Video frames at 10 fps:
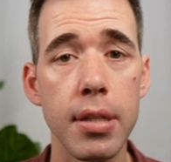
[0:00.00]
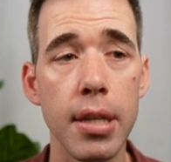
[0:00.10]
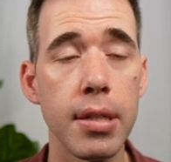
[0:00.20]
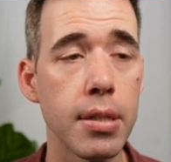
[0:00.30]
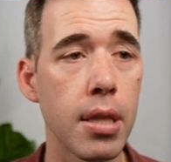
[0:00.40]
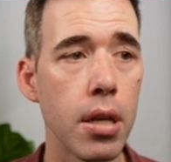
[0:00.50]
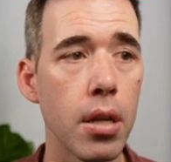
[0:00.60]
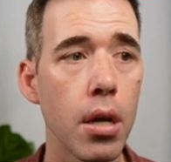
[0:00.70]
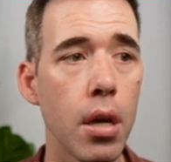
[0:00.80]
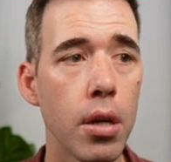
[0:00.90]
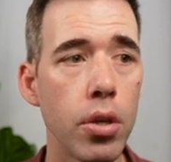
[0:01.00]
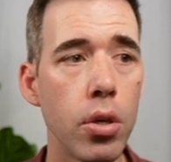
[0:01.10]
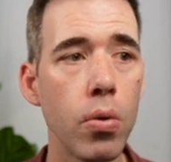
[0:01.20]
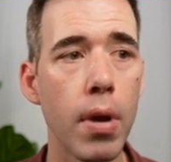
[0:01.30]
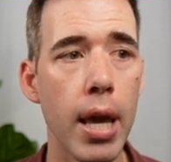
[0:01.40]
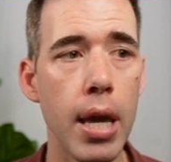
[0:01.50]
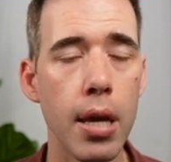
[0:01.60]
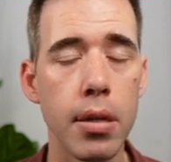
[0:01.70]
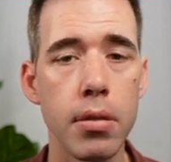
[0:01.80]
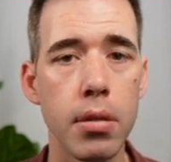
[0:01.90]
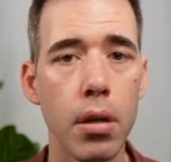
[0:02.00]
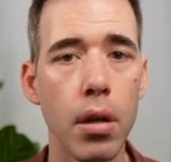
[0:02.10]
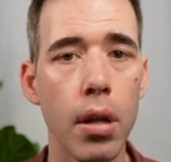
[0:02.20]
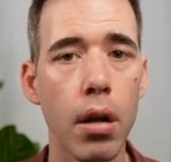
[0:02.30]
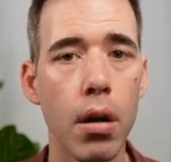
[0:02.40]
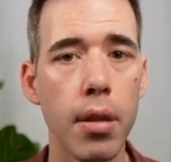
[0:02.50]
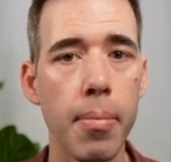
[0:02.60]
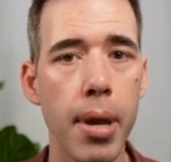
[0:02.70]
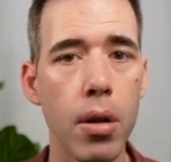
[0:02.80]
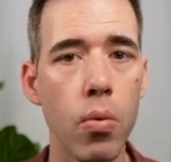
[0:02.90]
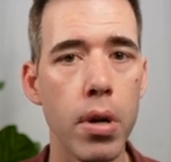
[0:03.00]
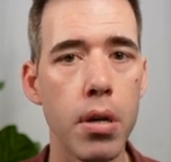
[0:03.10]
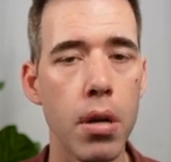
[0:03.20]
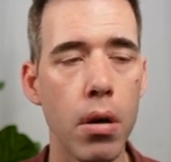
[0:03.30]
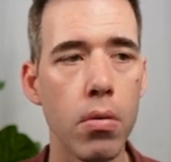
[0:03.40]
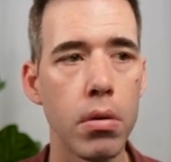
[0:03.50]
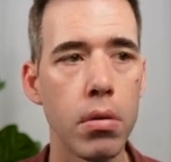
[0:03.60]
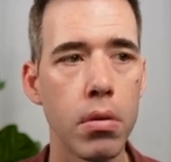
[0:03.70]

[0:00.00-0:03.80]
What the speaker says: is that you can't click on the main window.